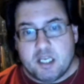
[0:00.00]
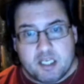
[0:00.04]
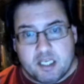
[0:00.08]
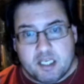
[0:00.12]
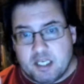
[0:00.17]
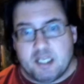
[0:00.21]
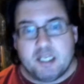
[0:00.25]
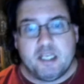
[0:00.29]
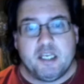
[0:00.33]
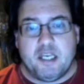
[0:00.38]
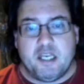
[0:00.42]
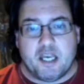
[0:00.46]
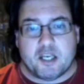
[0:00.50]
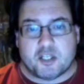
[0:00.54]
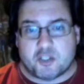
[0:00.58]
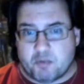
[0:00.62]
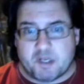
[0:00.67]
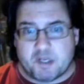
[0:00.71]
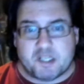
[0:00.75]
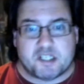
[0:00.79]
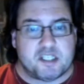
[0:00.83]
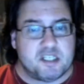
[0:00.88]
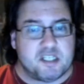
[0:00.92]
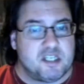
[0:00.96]
he has
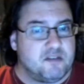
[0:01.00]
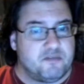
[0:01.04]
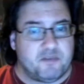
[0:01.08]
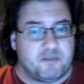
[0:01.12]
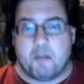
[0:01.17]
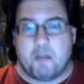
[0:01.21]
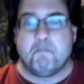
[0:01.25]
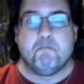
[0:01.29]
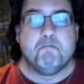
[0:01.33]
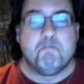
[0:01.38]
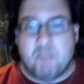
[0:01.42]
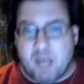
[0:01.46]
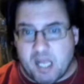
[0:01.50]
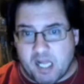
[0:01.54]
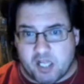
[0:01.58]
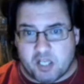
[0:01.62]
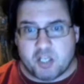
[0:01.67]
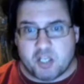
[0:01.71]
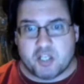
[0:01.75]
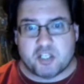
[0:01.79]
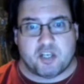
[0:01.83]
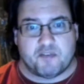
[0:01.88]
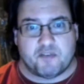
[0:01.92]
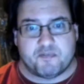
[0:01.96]
received
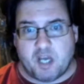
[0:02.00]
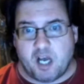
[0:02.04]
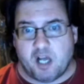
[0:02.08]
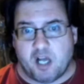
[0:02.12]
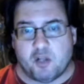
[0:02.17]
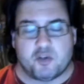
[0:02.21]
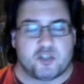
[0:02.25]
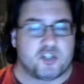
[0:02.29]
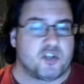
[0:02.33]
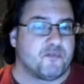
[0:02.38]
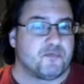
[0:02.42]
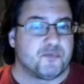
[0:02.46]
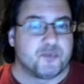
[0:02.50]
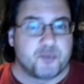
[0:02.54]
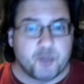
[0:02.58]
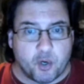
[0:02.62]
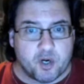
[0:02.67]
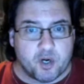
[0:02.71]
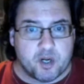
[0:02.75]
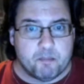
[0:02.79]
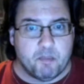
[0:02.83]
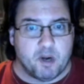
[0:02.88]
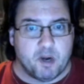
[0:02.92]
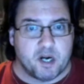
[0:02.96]
millions of dollars of
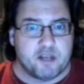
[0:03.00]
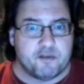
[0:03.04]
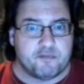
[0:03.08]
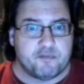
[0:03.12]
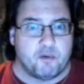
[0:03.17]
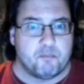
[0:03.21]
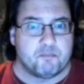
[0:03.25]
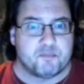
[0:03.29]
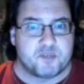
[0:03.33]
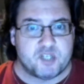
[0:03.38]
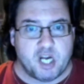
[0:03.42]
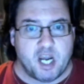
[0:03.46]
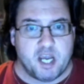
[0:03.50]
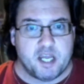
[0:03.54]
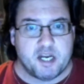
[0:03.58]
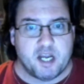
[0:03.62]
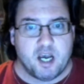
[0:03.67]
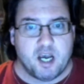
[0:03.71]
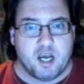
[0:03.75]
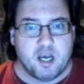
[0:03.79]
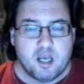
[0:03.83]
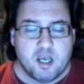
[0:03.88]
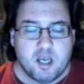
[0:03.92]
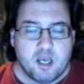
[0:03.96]
dirty money from
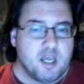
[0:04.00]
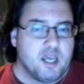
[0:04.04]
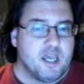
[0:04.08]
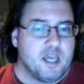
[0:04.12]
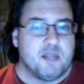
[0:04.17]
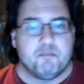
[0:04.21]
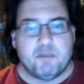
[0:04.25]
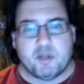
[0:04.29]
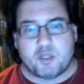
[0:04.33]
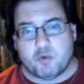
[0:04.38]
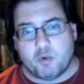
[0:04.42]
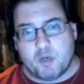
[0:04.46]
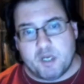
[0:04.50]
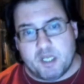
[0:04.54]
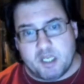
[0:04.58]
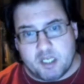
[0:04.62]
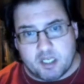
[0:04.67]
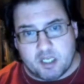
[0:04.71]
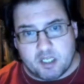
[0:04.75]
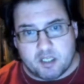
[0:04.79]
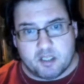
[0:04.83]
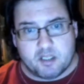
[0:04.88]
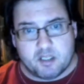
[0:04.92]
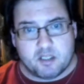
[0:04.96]
China in
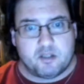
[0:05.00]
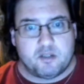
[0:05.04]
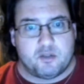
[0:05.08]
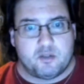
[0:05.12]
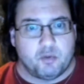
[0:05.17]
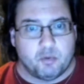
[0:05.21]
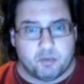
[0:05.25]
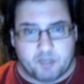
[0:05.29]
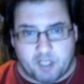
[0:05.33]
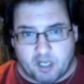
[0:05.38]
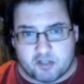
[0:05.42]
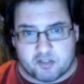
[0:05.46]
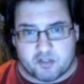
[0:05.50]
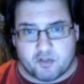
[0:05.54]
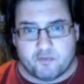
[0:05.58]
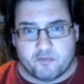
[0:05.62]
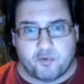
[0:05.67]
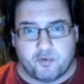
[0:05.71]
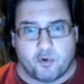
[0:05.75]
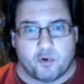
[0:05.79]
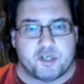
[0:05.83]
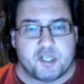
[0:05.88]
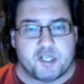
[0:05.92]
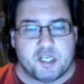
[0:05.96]
between
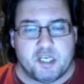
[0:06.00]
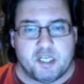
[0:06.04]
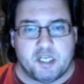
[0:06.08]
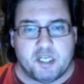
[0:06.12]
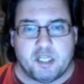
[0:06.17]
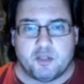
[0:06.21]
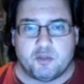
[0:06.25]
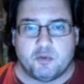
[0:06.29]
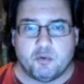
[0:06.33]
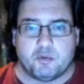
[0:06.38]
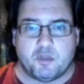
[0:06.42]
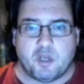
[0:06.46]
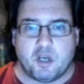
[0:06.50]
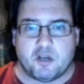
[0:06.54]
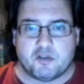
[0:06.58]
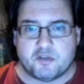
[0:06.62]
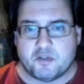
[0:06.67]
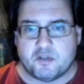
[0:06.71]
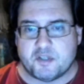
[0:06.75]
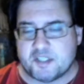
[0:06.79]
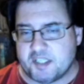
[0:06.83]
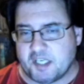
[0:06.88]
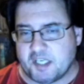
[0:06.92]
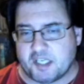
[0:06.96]
2014 and
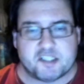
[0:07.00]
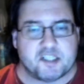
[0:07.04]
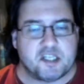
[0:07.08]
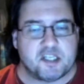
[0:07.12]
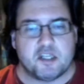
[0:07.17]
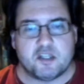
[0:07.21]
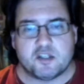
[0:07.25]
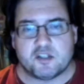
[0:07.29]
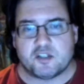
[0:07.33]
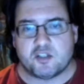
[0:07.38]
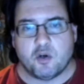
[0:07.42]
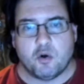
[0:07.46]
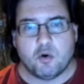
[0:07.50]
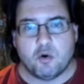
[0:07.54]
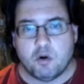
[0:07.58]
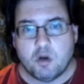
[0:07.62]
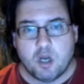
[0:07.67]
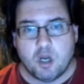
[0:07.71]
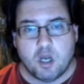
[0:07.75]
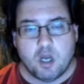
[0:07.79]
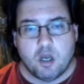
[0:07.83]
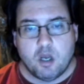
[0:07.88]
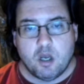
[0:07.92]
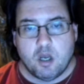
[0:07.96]
2016. So,
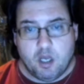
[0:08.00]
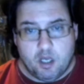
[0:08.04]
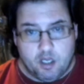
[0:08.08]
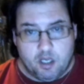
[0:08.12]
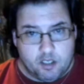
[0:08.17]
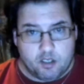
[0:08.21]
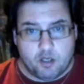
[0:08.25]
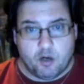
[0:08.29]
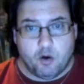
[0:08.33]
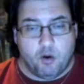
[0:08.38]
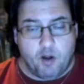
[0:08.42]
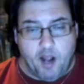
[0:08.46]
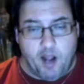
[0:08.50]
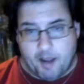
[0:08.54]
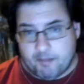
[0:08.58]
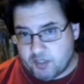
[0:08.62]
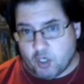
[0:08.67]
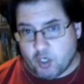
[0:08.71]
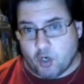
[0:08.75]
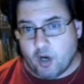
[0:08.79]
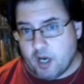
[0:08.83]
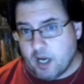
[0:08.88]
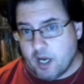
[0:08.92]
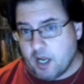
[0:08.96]
you know, I'm
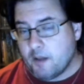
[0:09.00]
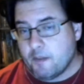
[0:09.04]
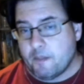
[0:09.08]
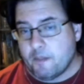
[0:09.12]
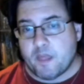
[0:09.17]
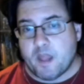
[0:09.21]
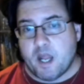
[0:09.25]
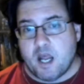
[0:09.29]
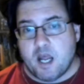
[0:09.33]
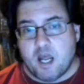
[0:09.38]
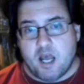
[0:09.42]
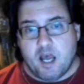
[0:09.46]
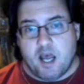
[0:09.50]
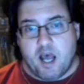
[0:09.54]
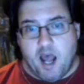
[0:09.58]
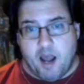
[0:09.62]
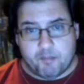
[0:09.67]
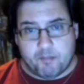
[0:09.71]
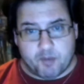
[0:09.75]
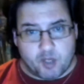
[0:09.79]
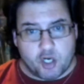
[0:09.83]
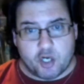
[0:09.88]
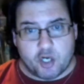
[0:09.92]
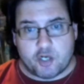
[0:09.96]
sorry. I'm
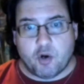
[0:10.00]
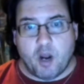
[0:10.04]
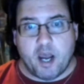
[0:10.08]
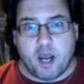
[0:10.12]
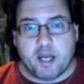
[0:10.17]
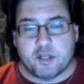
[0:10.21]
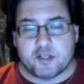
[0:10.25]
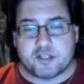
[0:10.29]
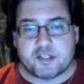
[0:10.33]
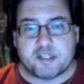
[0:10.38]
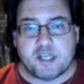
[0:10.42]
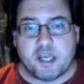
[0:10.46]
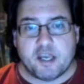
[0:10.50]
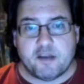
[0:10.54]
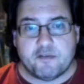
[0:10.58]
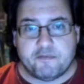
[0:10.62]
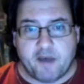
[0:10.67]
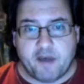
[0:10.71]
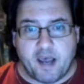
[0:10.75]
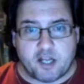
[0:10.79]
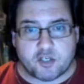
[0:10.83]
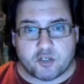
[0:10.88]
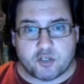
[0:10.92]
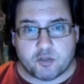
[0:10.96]
gonna try to stay
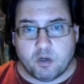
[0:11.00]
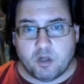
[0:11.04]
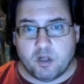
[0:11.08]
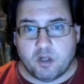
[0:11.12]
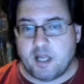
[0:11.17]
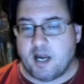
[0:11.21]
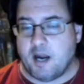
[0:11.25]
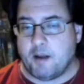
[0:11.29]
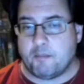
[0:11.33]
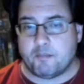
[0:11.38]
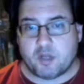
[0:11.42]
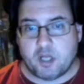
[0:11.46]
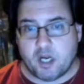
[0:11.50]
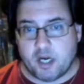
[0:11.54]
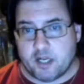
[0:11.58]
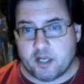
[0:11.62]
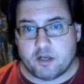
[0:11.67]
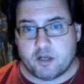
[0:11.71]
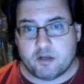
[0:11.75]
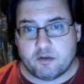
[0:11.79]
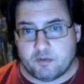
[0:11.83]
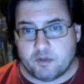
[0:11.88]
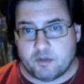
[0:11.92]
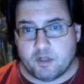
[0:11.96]
factual, and I'm gonna,
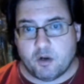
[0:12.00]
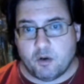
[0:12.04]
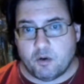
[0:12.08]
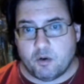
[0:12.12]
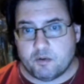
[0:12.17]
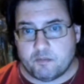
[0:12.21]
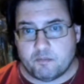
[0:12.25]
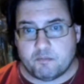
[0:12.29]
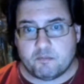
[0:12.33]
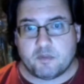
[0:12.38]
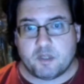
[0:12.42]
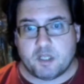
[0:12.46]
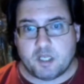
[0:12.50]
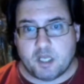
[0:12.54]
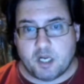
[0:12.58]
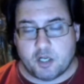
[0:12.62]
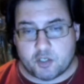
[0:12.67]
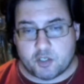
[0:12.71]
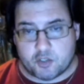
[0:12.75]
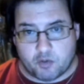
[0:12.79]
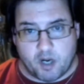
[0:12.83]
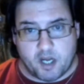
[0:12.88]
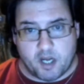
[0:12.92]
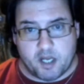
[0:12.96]
you know, gonna
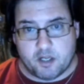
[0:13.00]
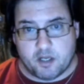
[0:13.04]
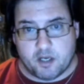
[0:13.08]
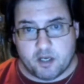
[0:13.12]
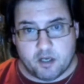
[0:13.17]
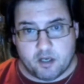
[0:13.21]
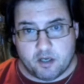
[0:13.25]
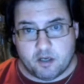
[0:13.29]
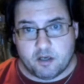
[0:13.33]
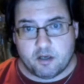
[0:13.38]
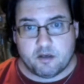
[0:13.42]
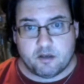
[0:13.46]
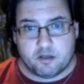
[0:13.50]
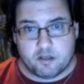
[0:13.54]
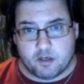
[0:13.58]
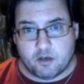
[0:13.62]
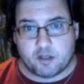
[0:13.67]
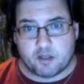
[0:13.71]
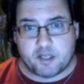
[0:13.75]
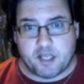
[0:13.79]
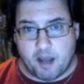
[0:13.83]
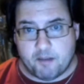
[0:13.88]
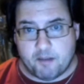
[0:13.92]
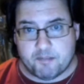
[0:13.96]
try to, you know,
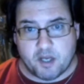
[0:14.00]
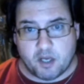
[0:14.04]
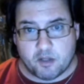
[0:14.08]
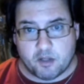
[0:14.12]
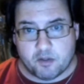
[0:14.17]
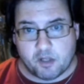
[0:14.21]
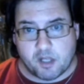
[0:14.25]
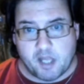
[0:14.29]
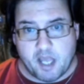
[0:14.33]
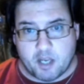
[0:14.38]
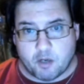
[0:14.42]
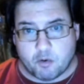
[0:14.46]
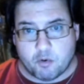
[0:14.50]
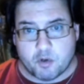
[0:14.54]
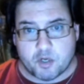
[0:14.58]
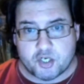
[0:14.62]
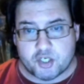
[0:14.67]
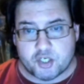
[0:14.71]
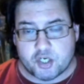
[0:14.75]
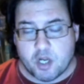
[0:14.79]
calm down the language.